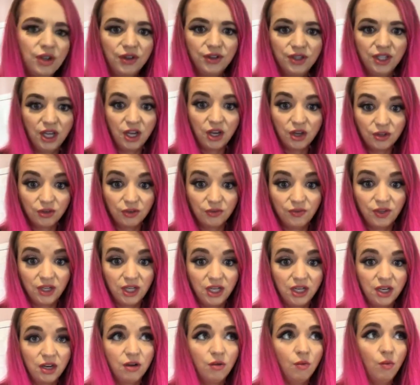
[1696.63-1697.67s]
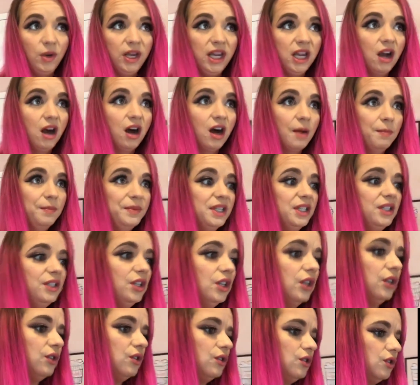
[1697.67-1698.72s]
in the other video, we opted
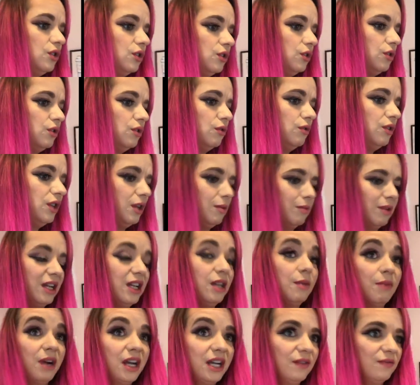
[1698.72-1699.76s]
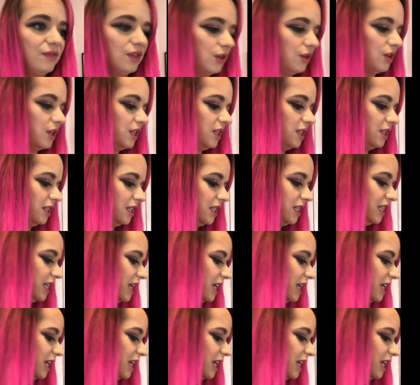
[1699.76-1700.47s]
to do, and you might have noticed this